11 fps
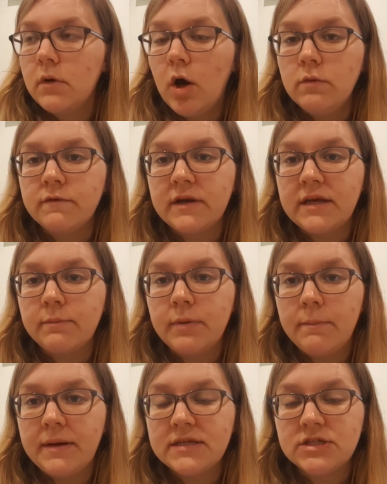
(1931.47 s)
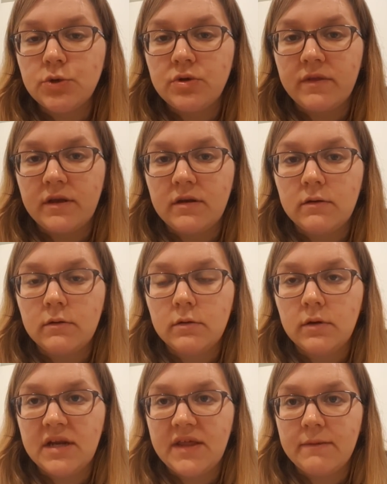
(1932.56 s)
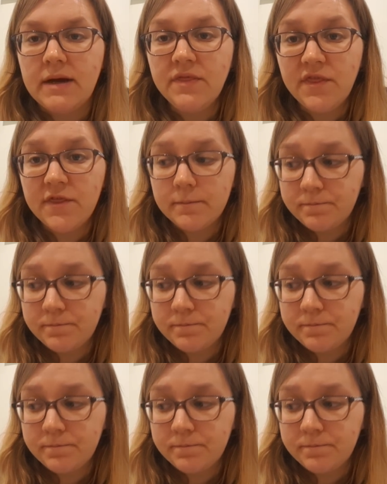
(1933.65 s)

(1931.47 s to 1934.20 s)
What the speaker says: hopefully a bit sooner than another month.